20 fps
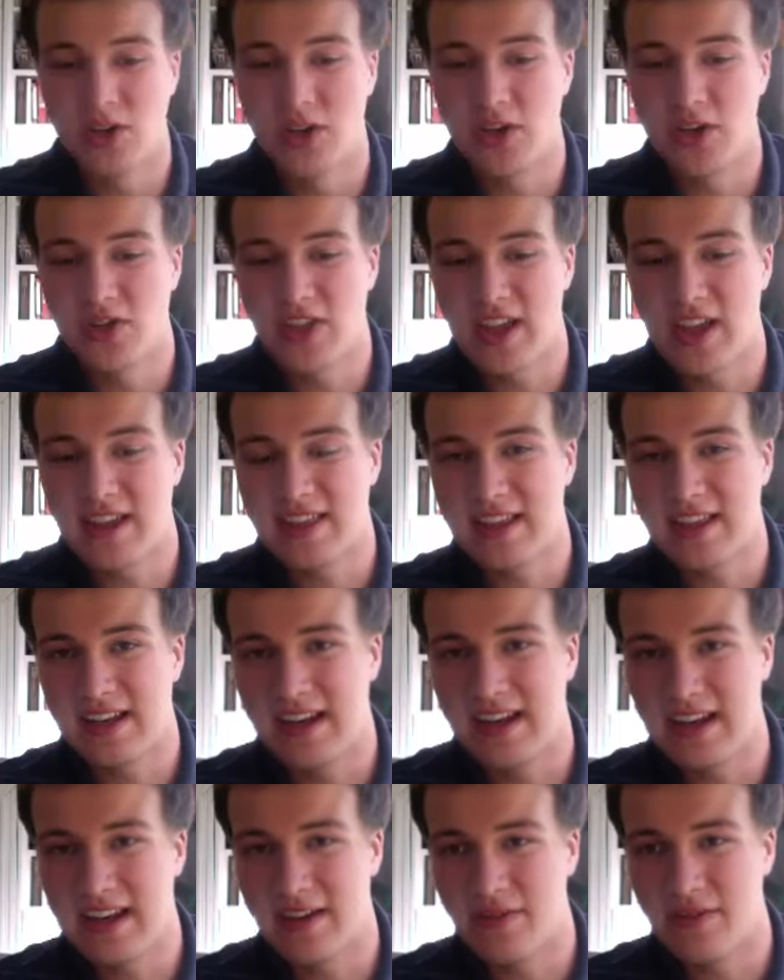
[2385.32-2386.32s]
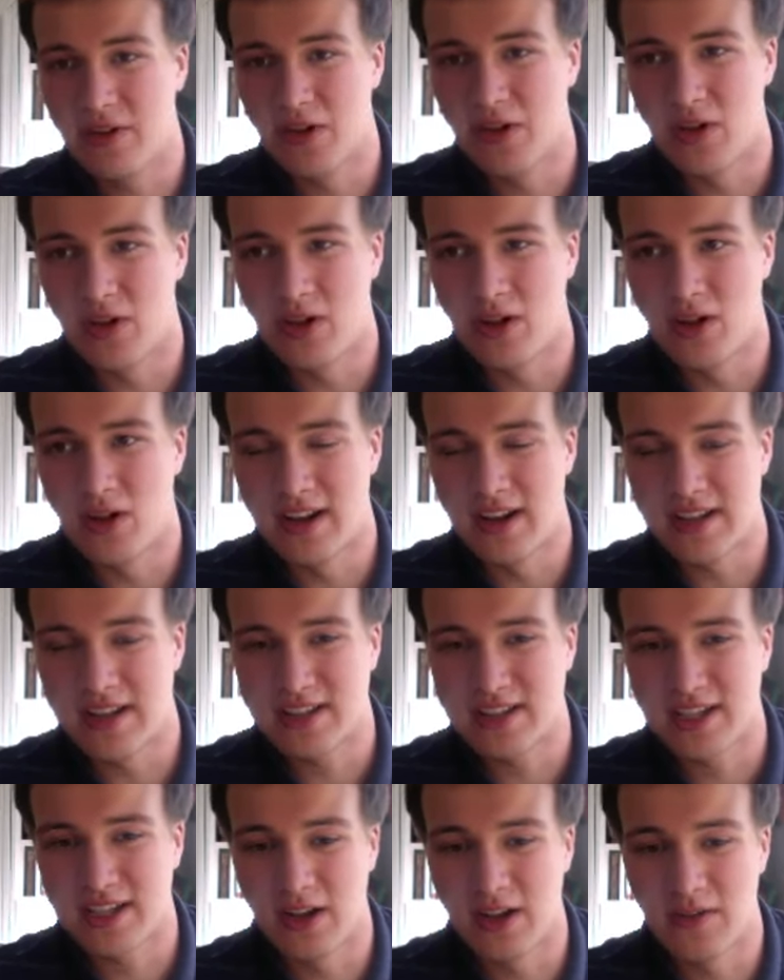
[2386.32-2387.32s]
do you think the need of gold and
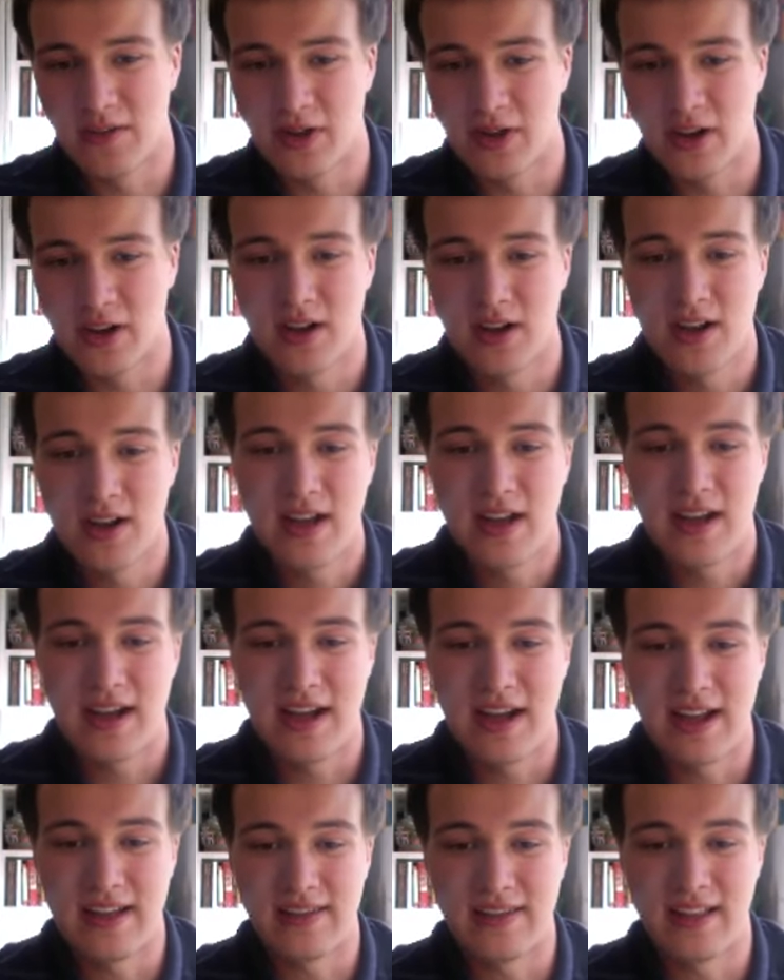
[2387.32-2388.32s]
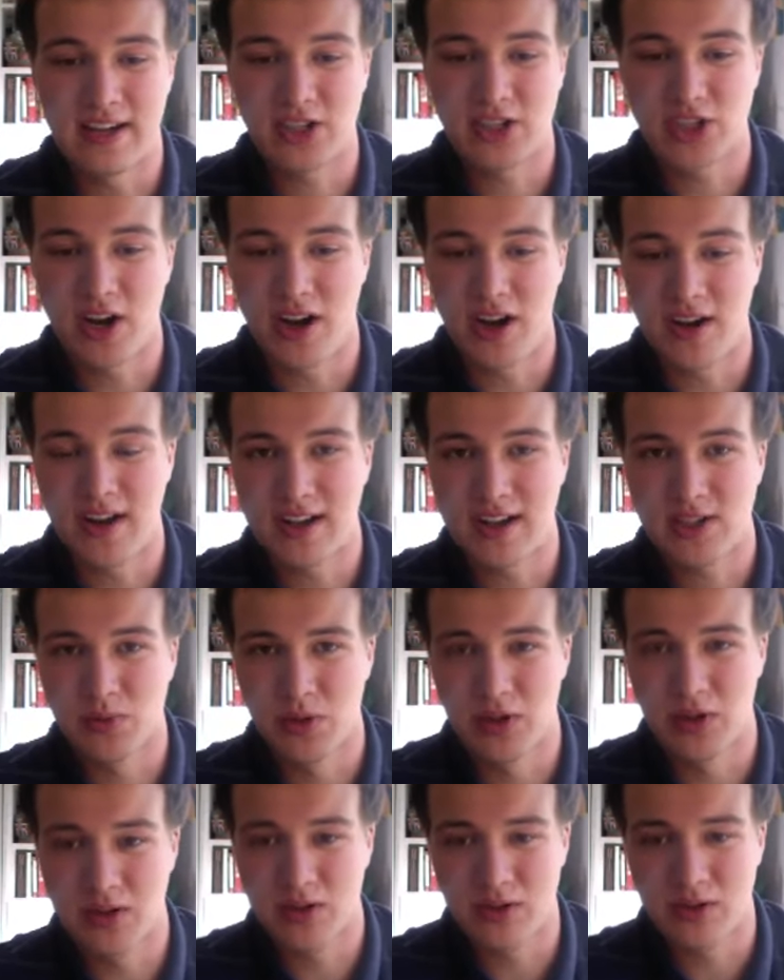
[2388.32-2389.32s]
silver uh, electronics
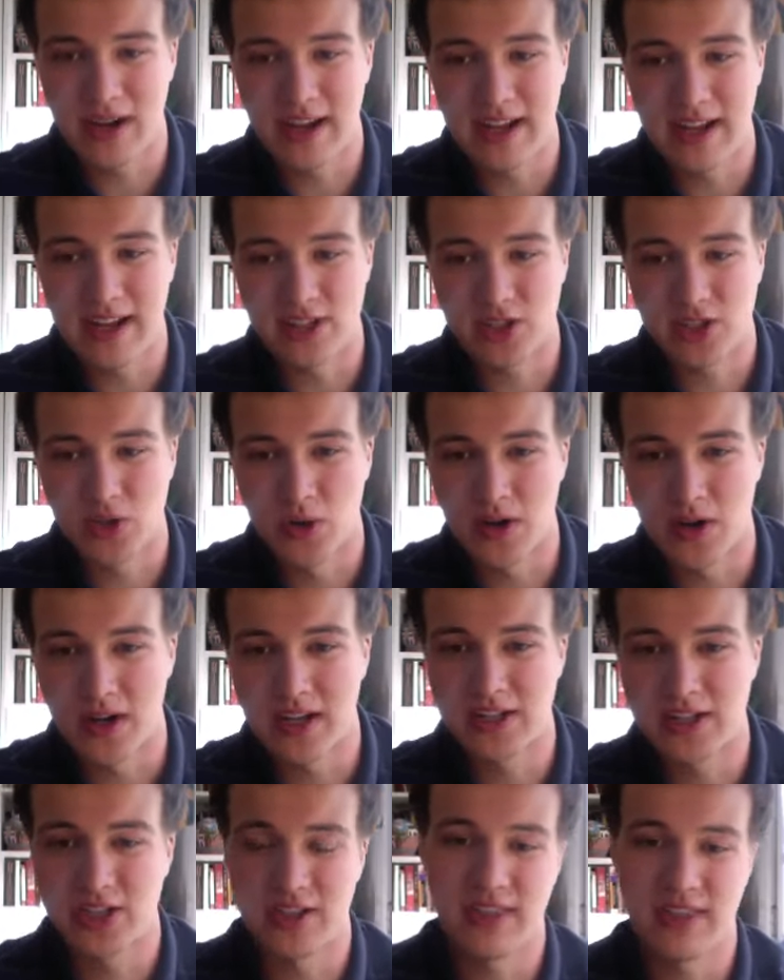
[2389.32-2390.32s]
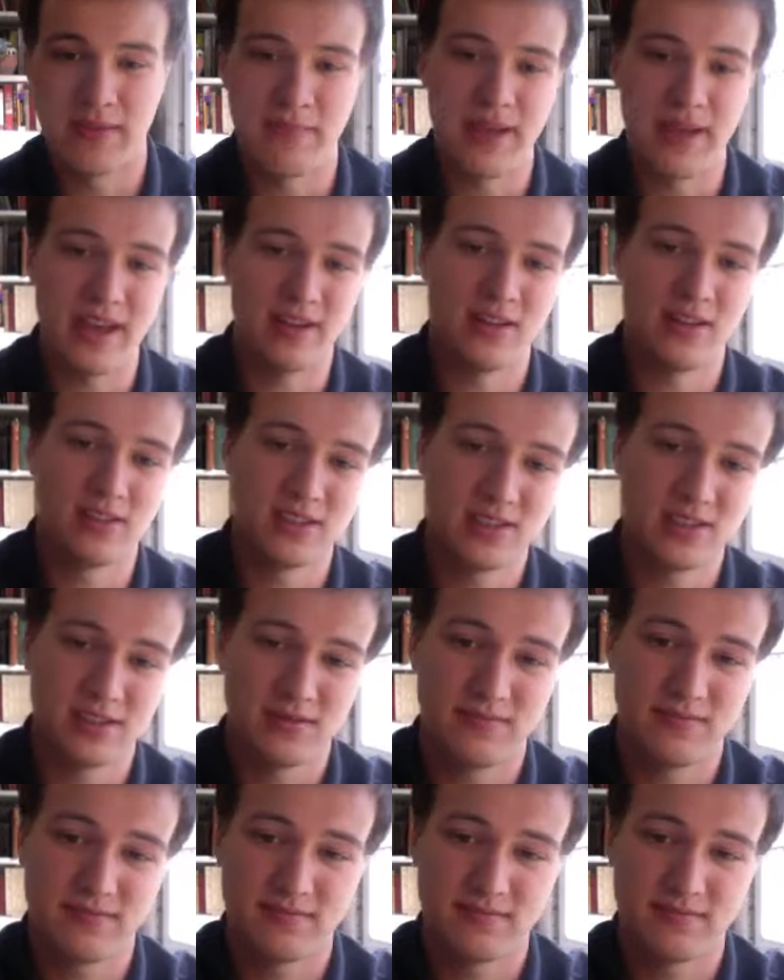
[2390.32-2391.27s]
will create a shortage in the metals?